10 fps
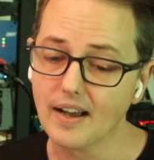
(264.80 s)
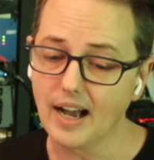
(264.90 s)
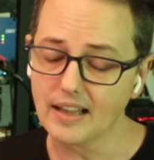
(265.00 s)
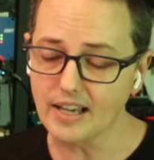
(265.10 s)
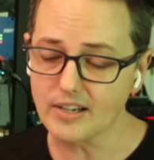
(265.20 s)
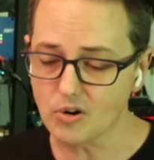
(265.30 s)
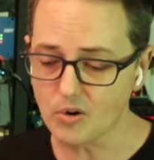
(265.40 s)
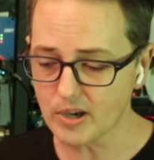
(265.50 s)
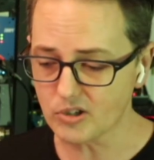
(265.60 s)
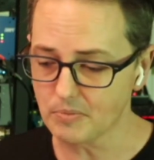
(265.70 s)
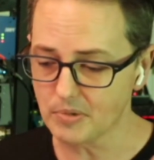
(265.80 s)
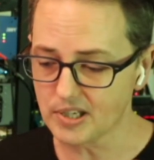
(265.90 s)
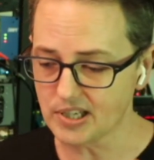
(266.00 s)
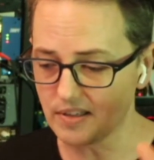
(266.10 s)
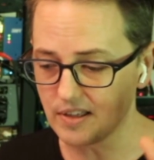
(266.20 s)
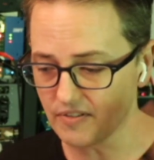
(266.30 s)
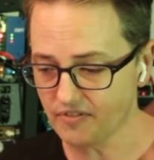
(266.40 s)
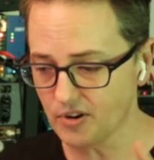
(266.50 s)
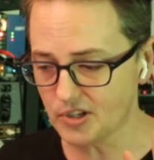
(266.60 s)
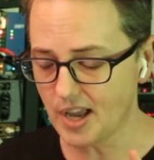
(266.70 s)
I like your question because I think the
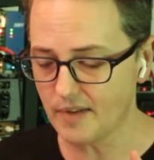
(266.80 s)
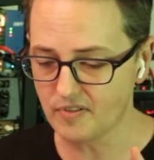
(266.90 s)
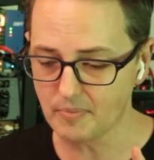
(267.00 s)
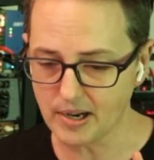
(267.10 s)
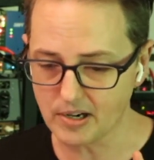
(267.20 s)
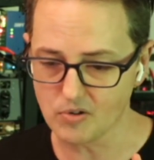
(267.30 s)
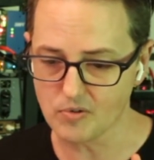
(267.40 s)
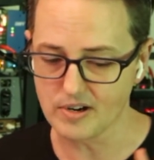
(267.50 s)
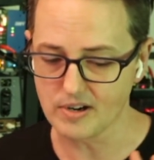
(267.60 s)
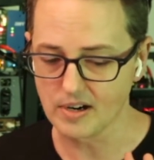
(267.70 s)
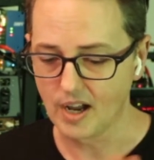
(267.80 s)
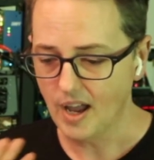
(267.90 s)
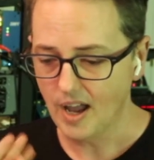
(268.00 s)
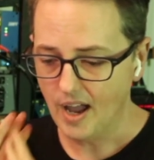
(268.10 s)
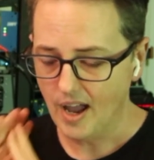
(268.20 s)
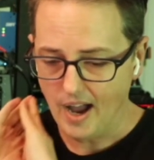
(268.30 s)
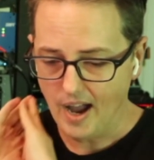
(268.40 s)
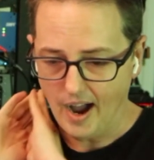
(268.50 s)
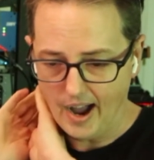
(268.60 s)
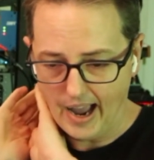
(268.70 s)
first half of my career,
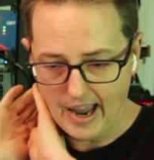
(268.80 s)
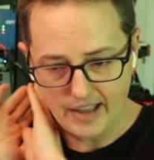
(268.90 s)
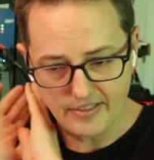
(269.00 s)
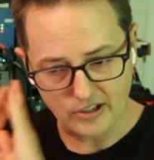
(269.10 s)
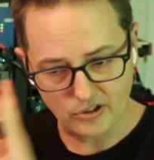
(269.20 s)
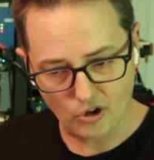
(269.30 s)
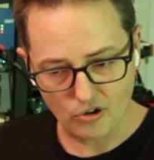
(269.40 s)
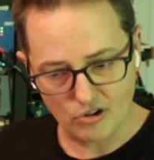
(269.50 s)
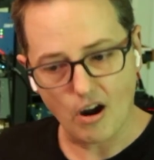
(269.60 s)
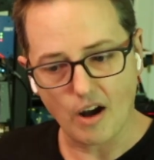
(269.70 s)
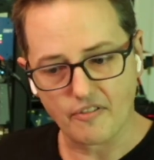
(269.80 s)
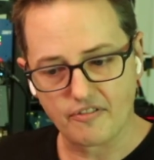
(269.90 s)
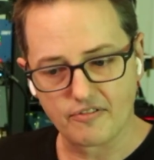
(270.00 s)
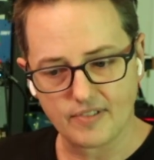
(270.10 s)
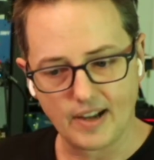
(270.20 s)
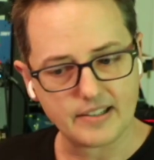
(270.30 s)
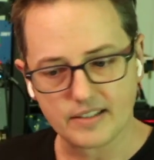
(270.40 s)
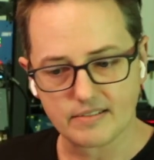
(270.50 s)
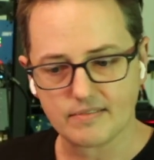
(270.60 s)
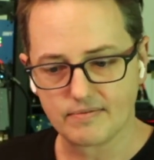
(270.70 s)
I had that turned off. I
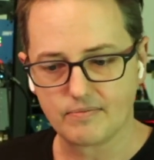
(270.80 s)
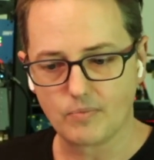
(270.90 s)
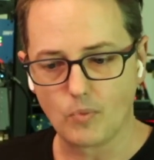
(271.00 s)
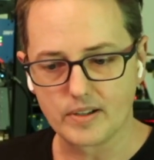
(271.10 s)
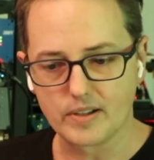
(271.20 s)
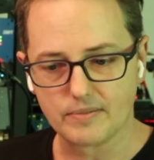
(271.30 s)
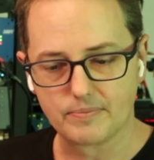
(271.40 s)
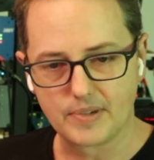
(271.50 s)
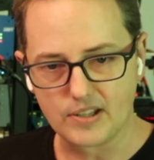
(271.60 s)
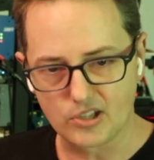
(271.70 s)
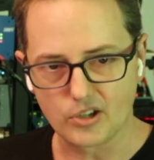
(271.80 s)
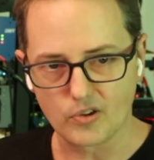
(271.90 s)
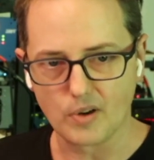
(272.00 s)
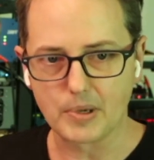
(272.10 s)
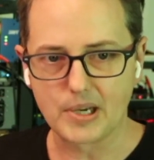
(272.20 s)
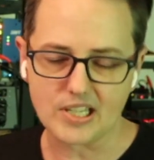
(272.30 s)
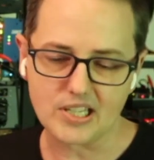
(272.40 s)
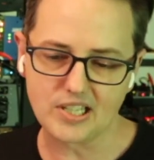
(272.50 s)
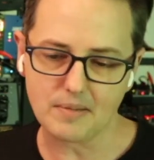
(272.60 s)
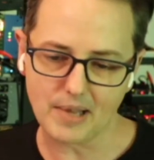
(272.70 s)
didn't want to consider it because it
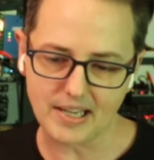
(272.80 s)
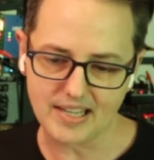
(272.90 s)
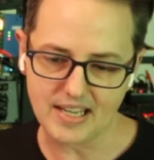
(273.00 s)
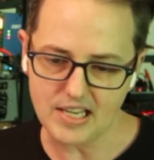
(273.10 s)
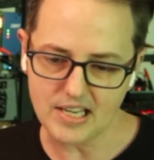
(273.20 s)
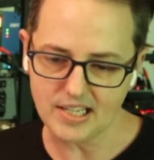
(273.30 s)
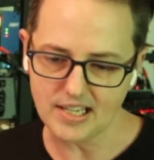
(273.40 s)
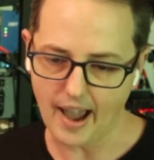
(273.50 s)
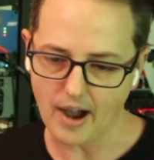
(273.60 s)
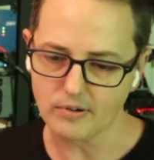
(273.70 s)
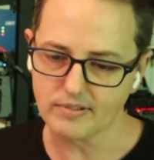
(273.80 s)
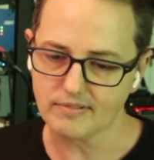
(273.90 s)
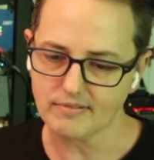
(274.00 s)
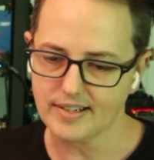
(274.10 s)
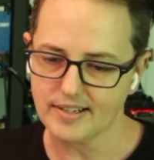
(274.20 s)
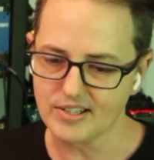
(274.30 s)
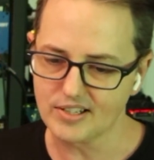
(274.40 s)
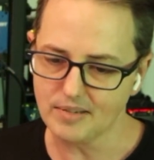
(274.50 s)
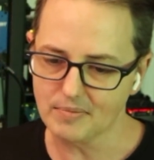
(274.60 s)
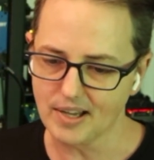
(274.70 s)
seemed like the easy out, right? It
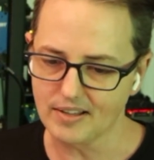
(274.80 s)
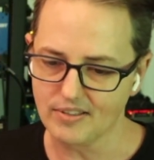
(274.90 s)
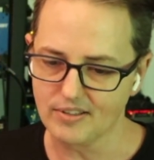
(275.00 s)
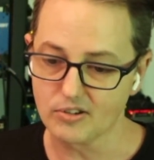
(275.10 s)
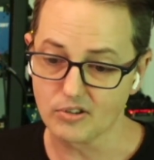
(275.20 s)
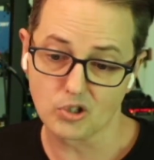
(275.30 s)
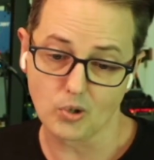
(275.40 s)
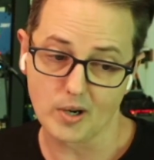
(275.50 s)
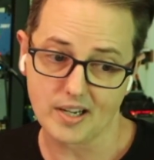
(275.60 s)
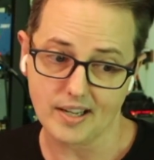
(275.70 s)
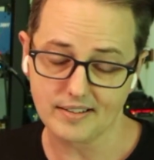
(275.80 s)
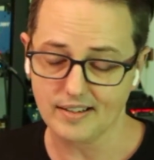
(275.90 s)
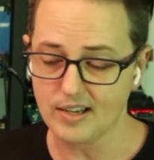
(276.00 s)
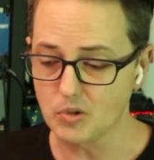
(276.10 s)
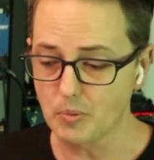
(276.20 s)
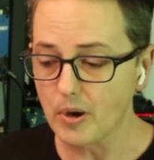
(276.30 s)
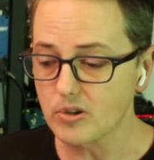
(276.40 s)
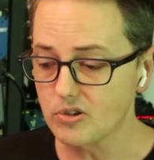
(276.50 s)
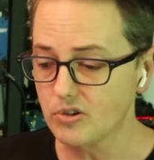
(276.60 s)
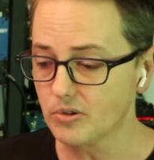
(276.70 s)
seemed like the shortcut, as
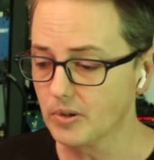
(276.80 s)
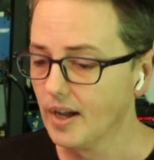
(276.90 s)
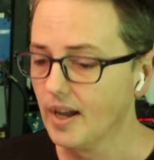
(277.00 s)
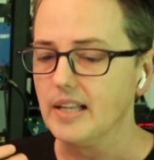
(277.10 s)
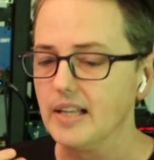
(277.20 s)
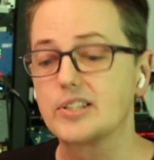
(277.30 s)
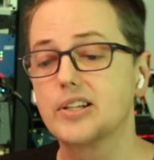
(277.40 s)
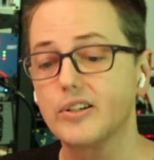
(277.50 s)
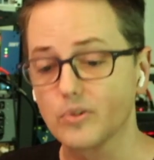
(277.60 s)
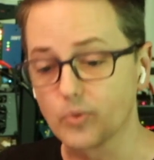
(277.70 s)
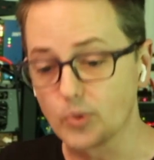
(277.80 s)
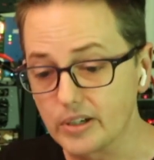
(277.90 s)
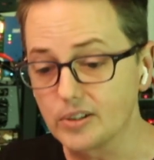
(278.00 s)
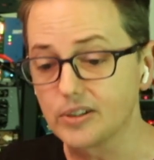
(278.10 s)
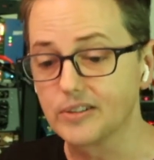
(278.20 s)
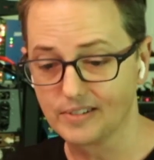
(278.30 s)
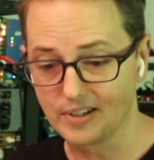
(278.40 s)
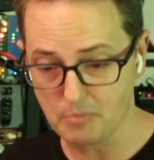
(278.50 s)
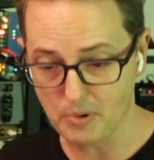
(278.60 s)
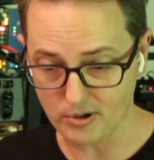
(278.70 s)
opposed to listening to real
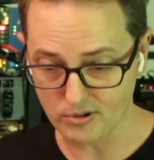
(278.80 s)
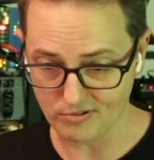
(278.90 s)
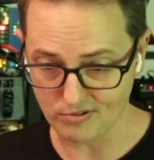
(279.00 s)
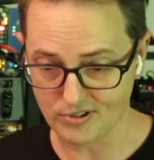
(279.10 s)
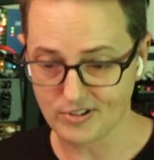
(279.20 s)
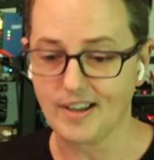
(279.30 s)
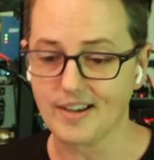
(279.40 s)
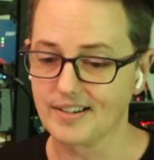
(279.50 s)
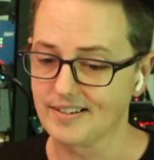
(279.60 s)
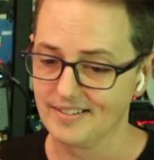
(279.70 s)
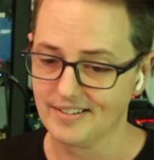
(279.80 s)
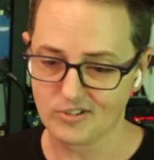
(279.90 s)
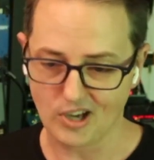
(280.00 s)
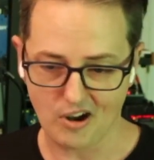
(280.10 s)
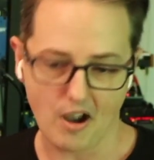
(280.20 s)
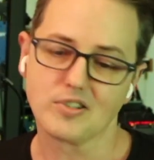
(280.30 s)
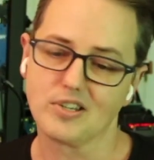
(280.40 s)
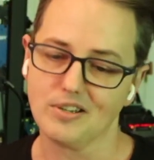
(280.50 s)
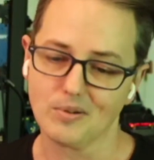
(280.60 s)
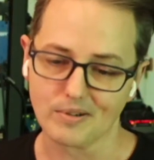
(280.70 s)
composers like
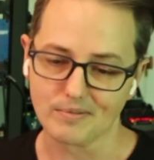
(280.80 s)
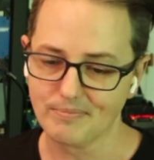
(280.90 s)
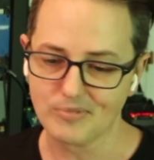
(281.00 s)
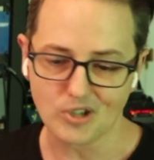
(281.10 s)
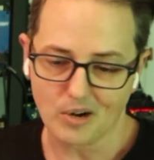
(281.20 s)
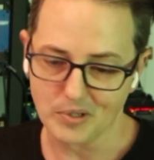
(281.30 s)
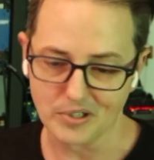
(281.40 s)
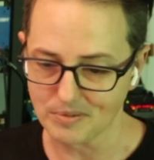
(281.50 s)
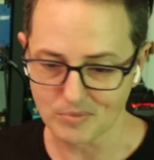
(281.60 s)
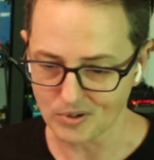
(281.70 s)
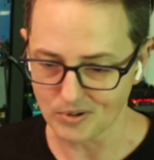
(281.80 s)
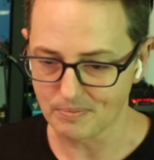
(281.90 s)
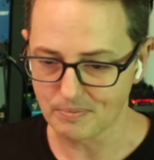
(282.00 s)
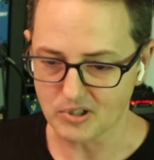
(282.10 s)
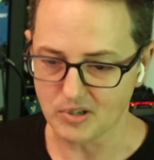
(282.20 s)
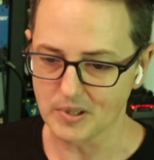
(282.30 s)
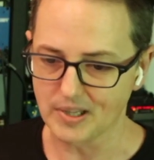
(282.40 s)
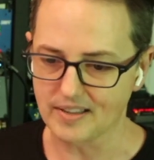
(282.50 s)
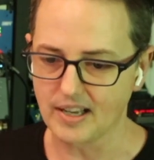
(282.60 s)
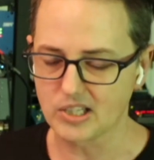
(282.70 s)
Tchaikovsky or John Williams or someone
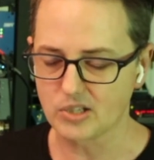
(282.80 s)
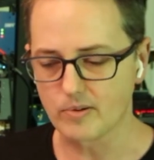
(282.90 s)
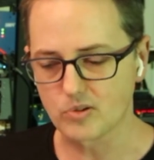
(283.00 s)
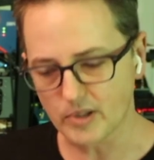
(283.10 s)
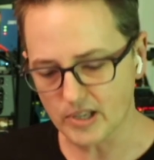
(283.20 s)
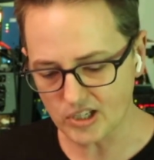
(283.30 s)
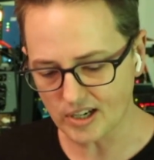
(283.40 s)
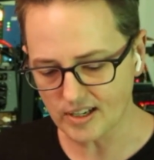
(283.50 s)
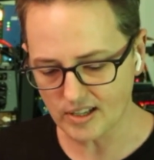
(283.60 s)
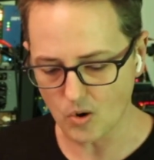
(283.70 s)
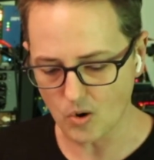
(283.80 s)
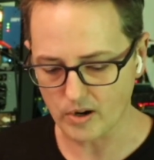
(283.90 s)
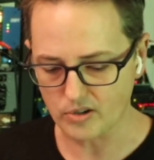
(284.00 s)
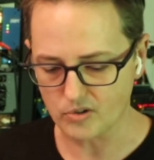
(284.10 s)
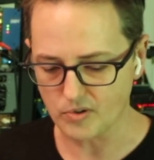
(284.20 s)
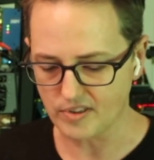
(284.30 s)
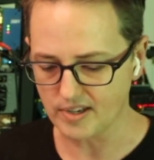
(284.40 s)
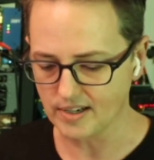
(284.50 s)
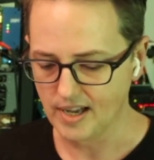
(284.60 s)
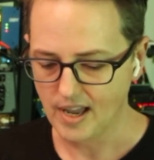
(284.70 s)
like that. So I was really studying the orchestra
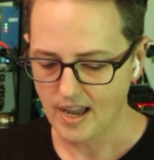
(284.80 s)
thing.